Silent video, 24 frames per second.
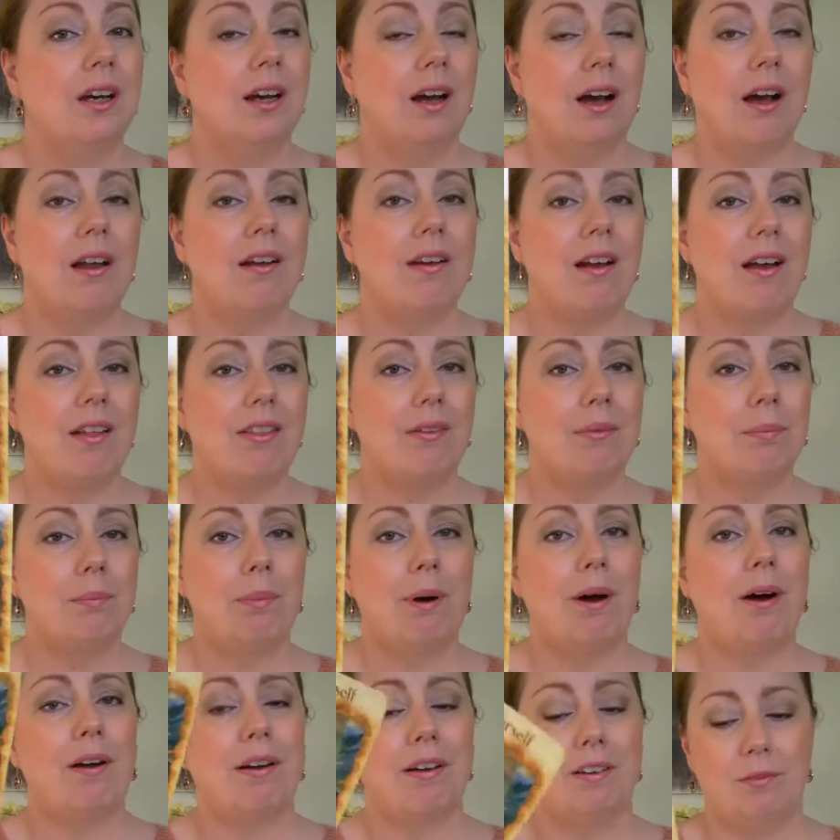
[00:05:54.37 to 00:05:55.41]
another
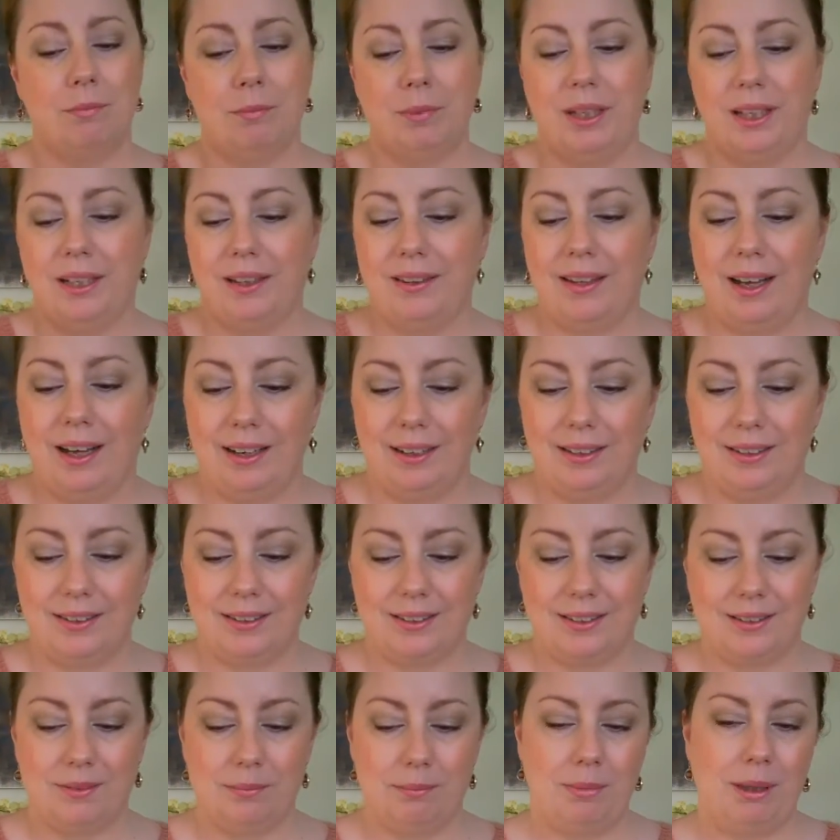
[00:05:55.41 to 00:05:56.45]
part of me that
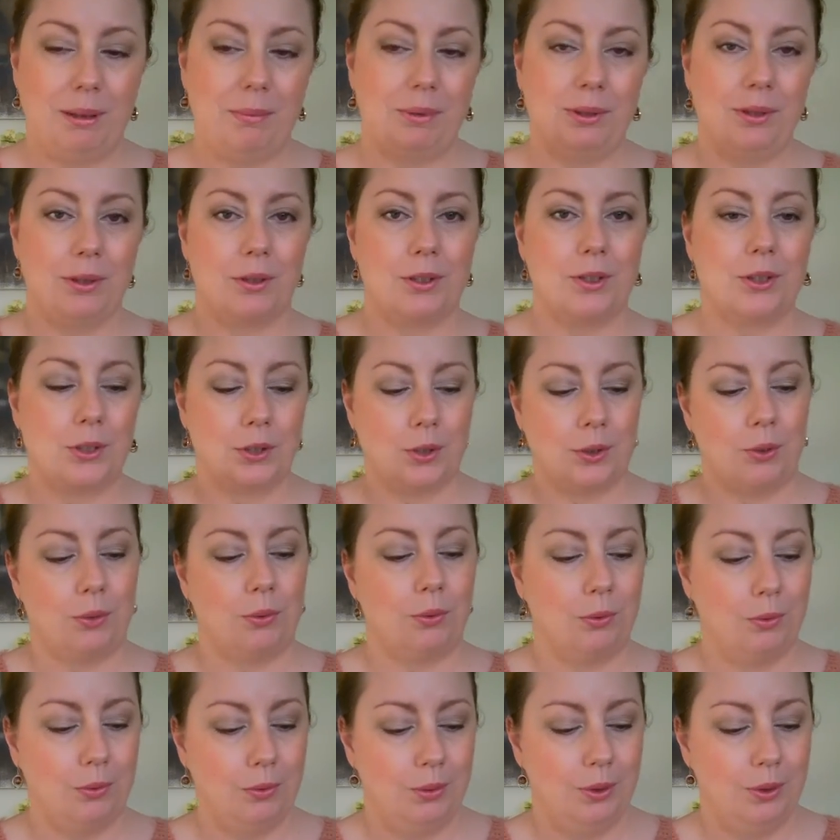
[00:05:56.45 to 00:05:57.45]
is maybe not so,